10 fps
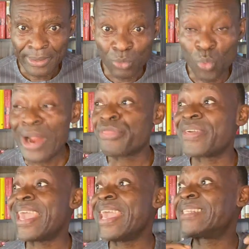Wealth
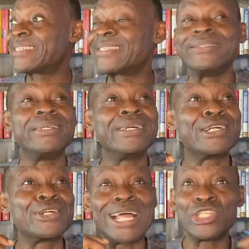hates
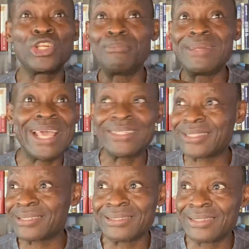
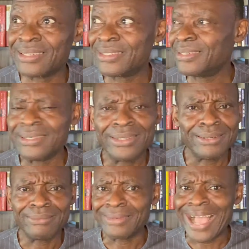randomness
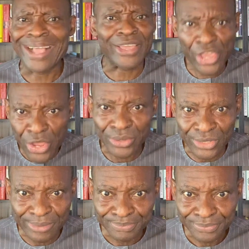and
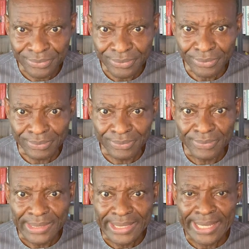chaos.
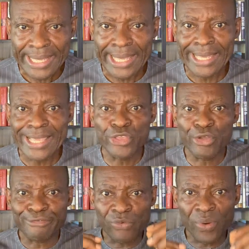In
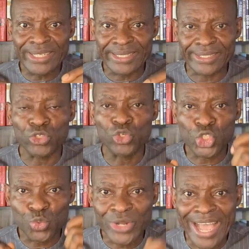your 40s, you
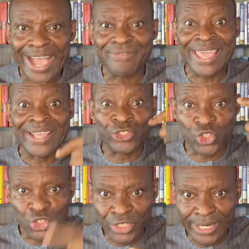should have a
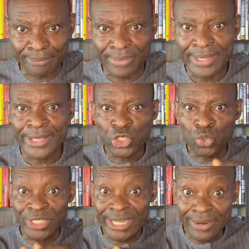system
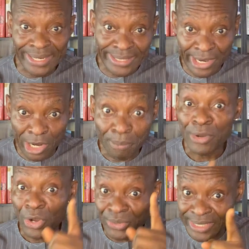to generate income
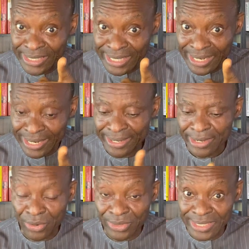consistently.
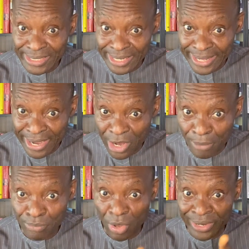Consistent
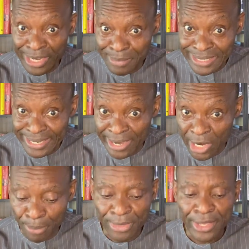income, unlimited
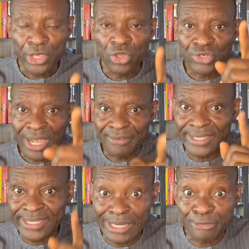income. You should have a
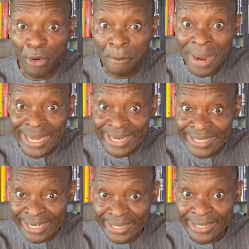system for
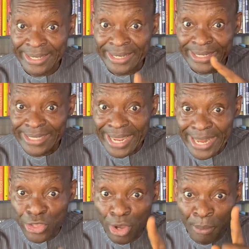managing,
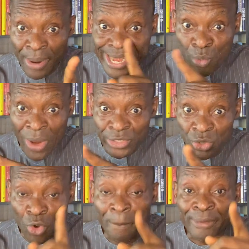telling your money where to
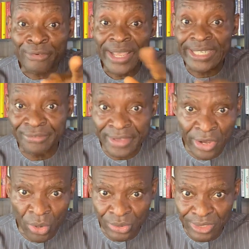go before it even
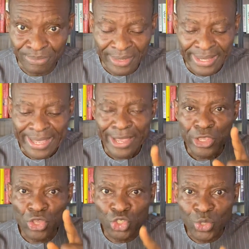goes.
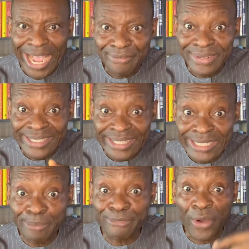You should have a
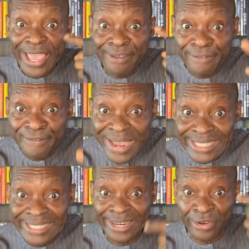system for
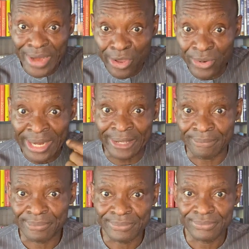investing regularly,
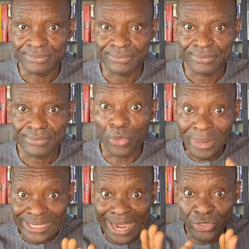no
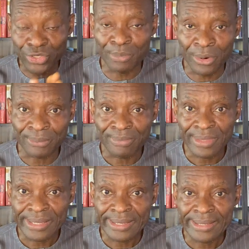matter how small.
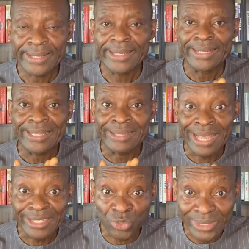
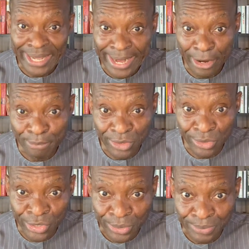That is what I help you to
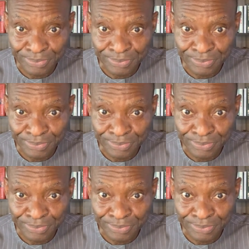do